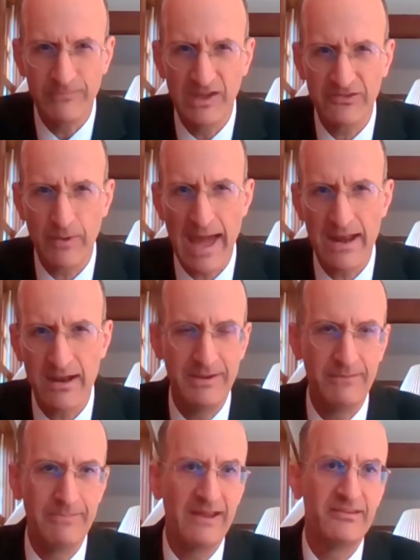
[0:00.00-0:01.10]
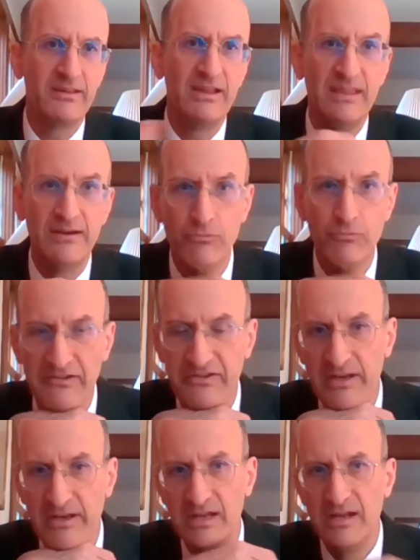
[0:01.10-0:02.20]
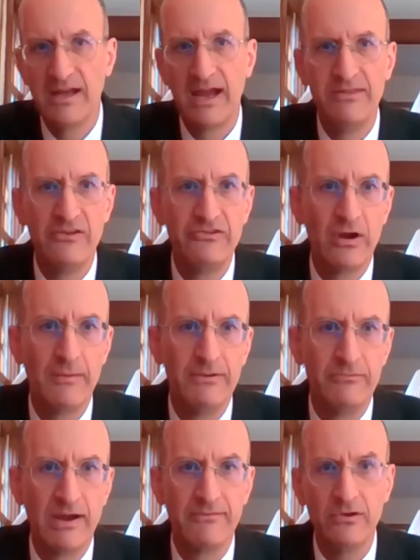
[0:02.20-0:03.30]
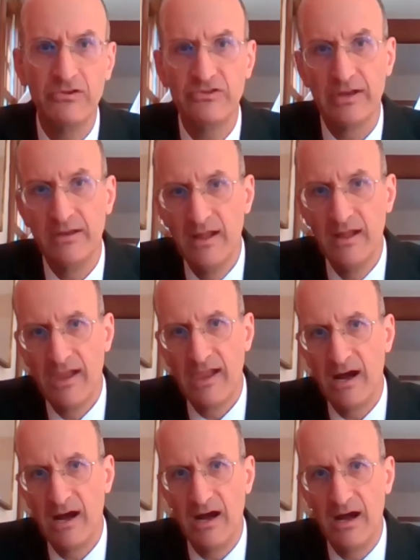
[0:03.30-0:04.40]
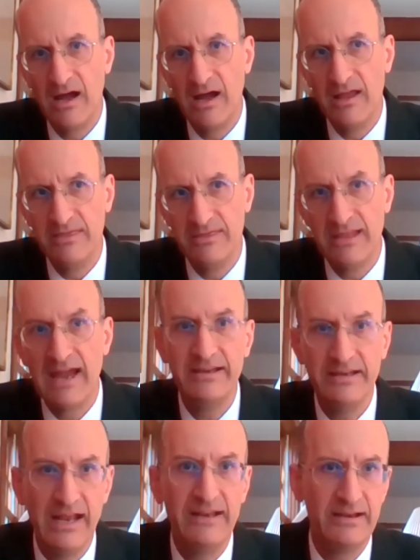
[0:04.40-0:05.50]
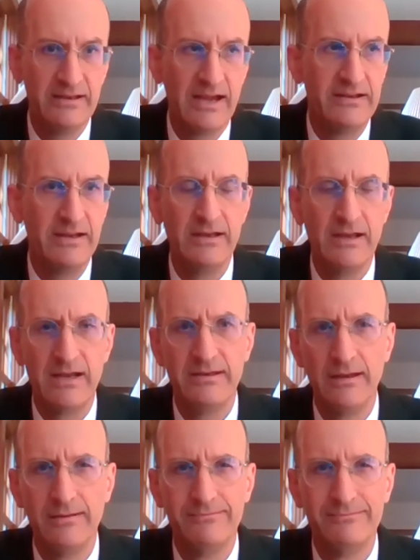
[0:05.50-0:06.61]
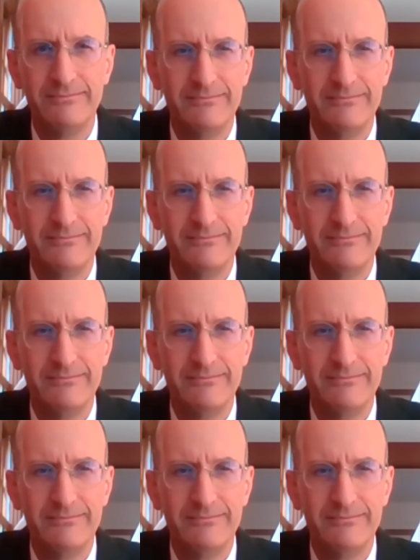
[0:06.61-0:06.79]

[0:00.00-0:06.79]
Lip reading: basically the Russian and the German Revolution in 1918, 1919.